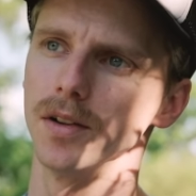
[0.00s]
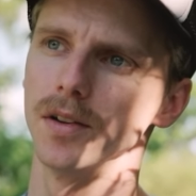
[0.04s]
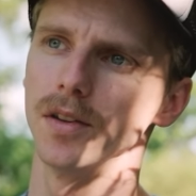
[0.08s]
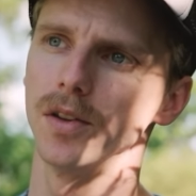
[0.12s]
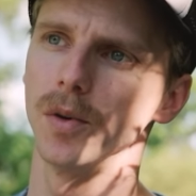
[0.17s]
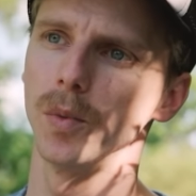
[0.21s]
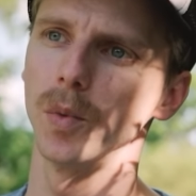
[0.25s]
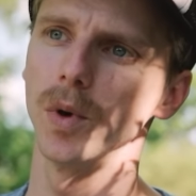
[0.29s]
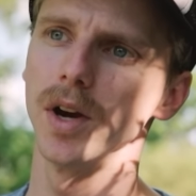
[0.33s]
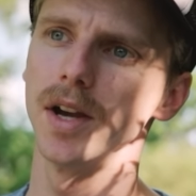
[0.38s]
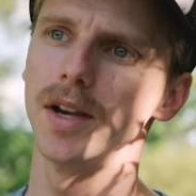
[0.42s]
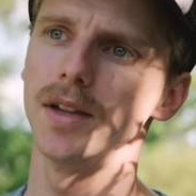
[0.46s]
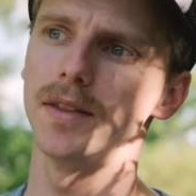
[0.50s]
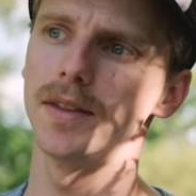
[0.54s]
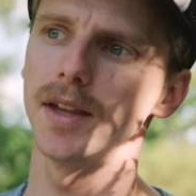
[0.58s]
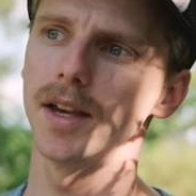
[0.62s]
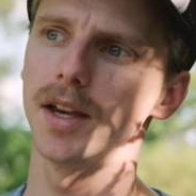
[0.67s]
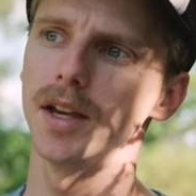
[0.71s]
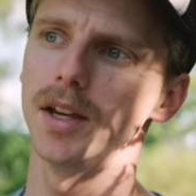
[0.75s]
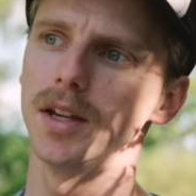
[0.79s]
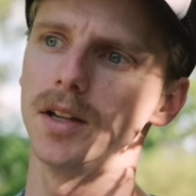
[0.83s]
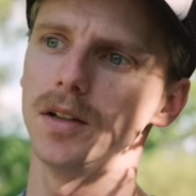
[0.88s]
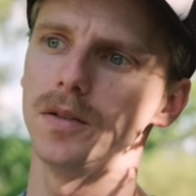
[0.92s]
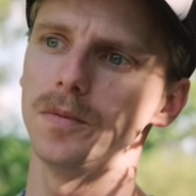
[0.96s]
The way
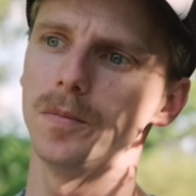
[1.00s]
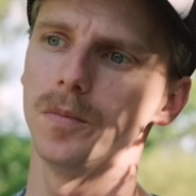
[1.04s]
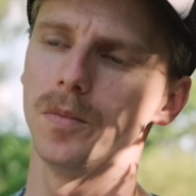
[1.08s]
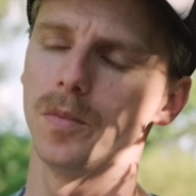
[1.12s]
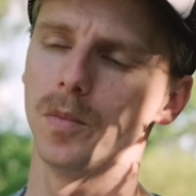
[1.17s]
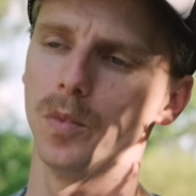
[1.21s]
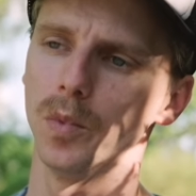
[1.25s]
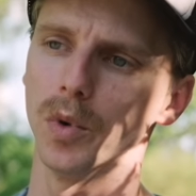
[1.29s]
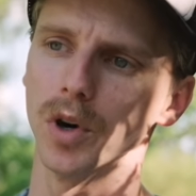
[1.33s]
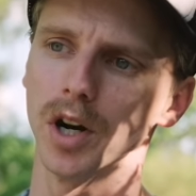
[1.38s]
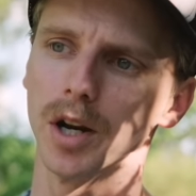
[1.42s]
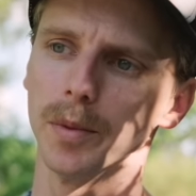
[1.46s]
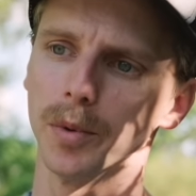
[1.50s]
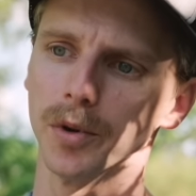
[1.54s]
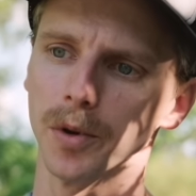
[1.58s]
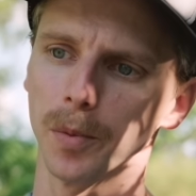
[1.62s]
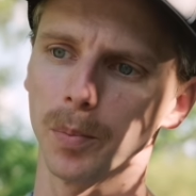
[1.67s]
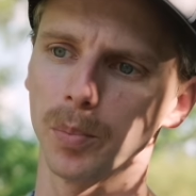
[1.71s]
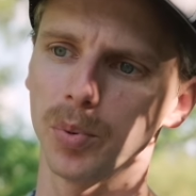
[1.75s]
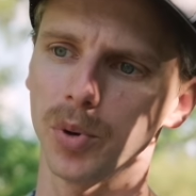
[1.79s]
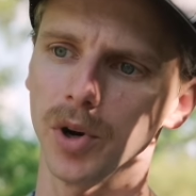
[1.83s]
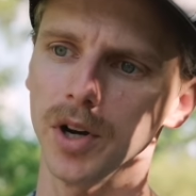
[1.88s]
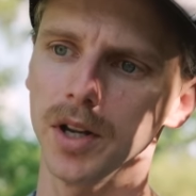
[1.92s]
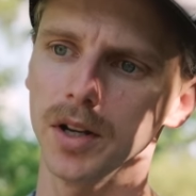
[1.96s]
they were able to
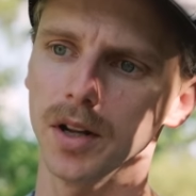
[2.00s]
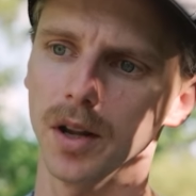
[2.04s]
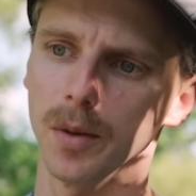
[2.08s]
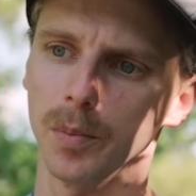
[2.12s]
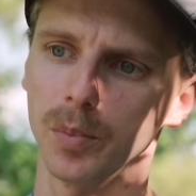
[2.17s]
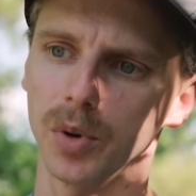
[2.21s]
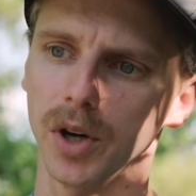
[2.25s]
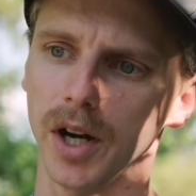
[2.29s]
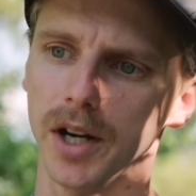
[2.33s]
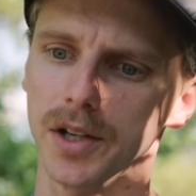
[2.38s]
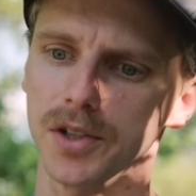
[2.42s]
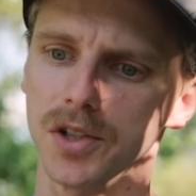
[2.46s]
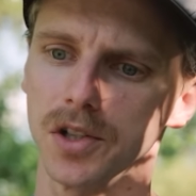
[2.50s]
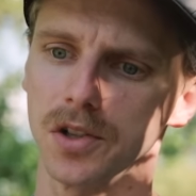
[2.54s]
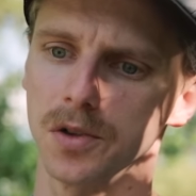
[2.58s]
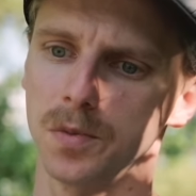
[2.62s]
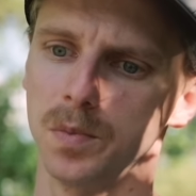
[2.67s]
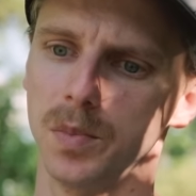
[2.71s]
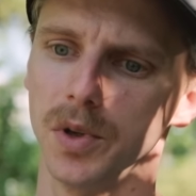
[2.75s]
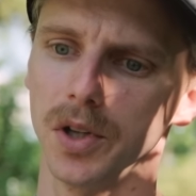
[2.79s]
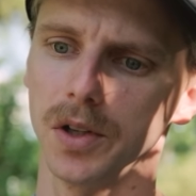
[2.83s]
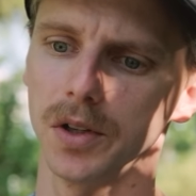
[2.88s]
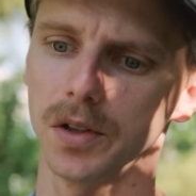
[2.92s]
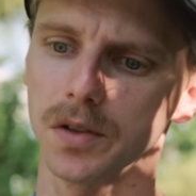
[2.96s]
print and process
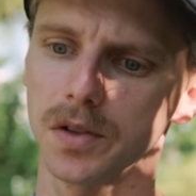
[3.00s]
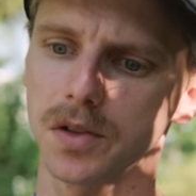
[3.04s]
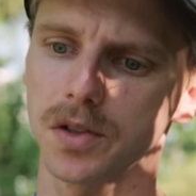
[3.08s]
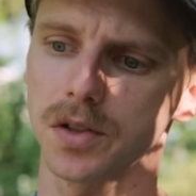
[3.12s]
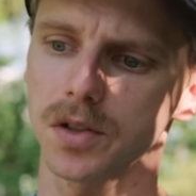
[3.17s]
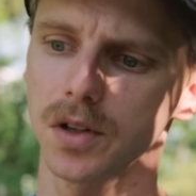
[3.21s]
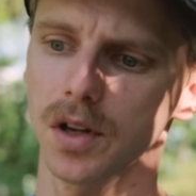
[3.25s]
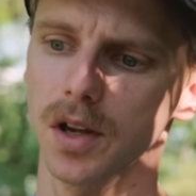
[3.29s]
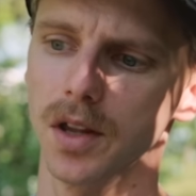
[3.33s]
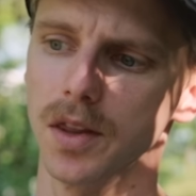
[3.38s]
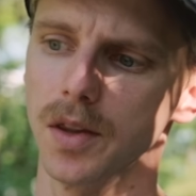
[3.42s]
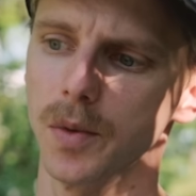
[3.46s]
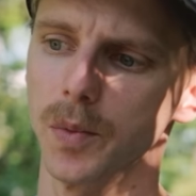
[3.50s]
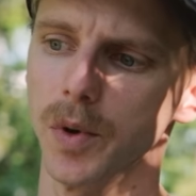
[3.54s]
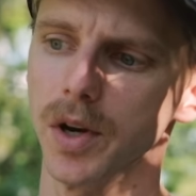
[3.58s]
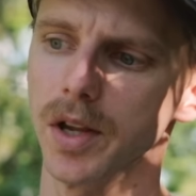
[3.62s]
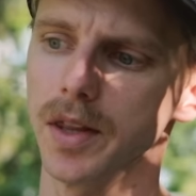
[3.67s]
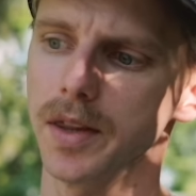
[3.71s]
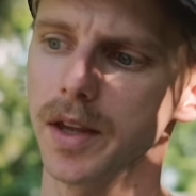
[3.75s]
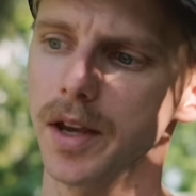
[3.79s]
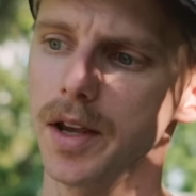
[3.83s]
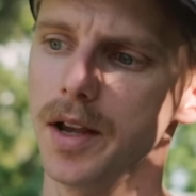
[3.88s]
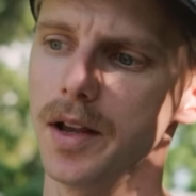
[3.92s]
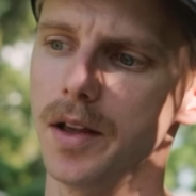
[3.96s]
bills, and the
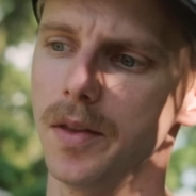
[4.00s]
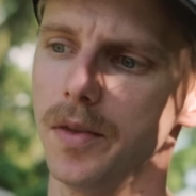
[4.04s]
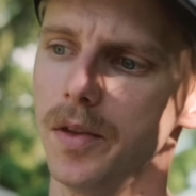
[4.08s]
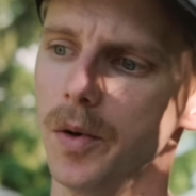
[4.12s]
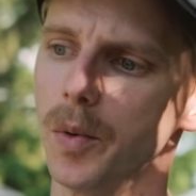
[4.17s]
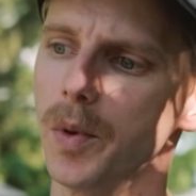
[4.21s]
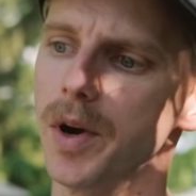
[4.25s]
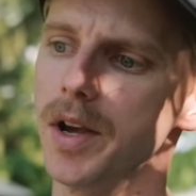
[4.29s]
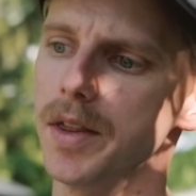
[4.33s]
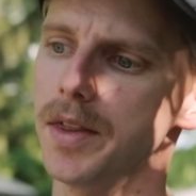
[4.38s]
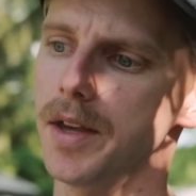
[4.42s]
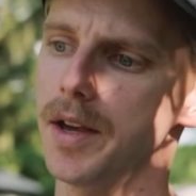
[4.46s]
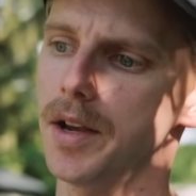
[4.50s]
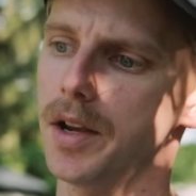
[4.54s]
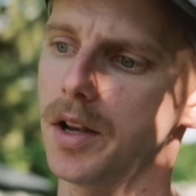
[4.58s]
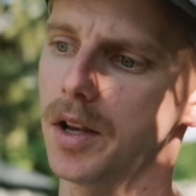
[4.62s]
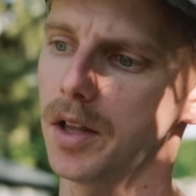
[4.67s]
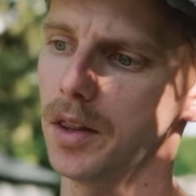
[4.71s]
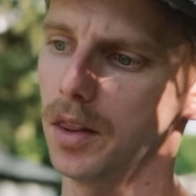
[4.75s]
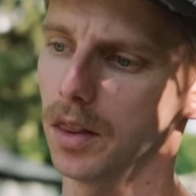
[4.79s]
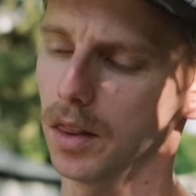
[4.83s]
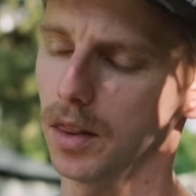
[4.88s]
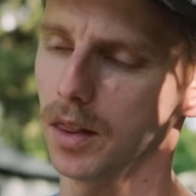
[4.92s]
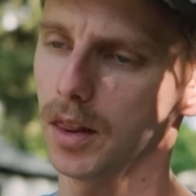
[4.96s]
way they
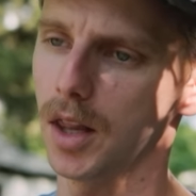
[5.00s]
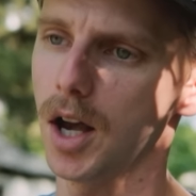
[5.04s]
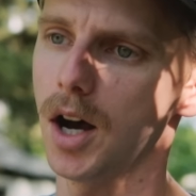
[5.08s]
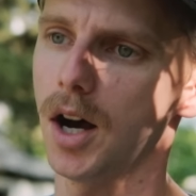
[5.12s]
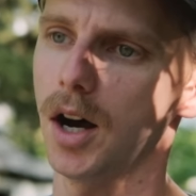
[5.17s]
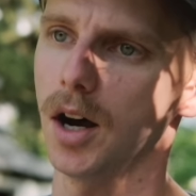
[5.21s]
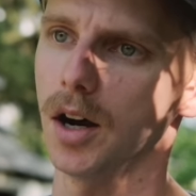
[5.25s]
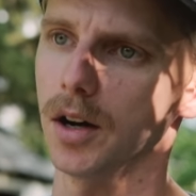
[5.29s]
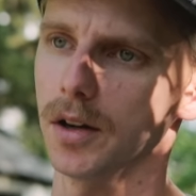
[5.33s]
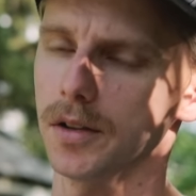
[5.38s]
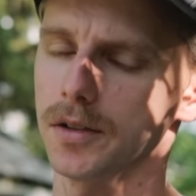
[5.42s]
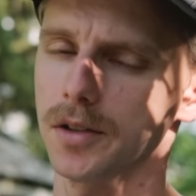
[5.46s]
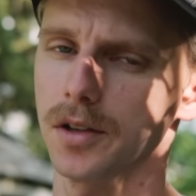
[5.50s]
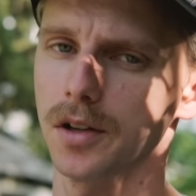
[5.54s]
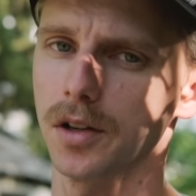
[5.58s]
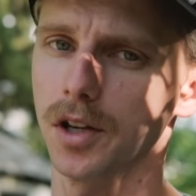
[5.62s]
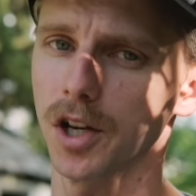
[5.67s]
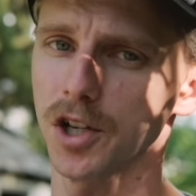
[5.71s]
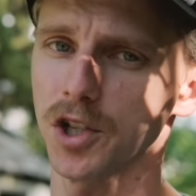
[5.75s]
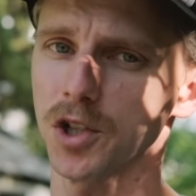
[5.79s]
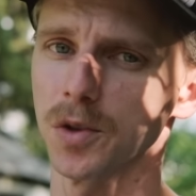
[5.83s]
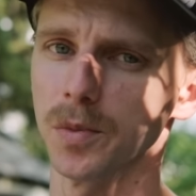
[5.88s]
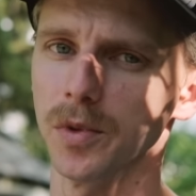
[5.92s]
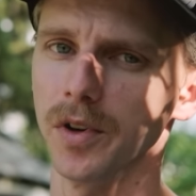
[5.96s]
logged
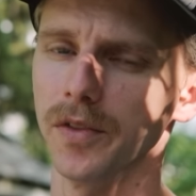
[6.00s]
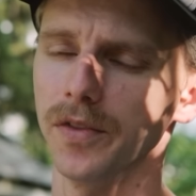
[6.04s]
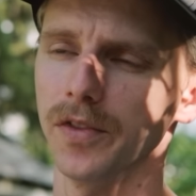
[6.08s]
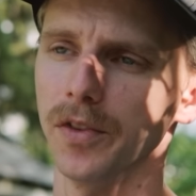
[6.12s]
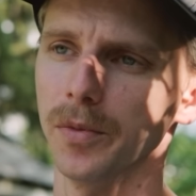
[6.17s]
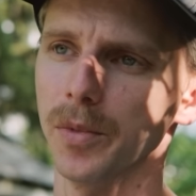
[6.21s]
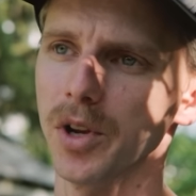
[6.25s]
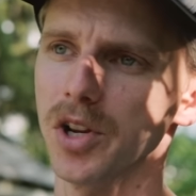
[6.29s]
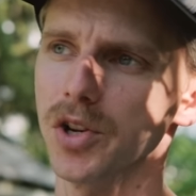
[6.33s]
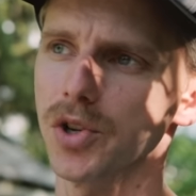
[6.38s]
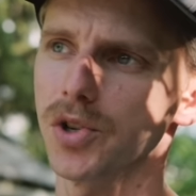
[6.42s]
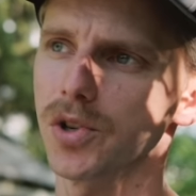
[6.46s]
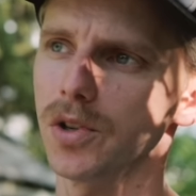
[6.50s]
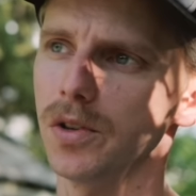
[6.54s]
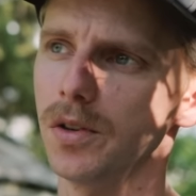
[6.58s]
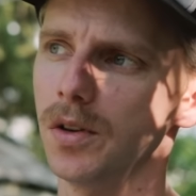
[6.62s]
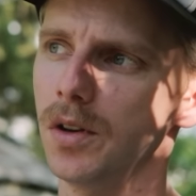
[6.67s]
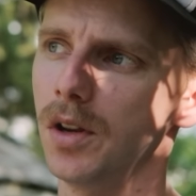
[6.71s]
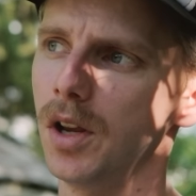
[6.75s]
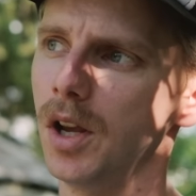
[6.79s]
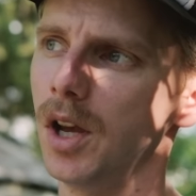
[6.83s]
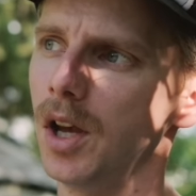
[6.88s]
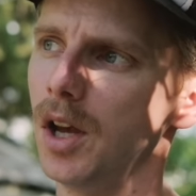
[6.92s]
customer information,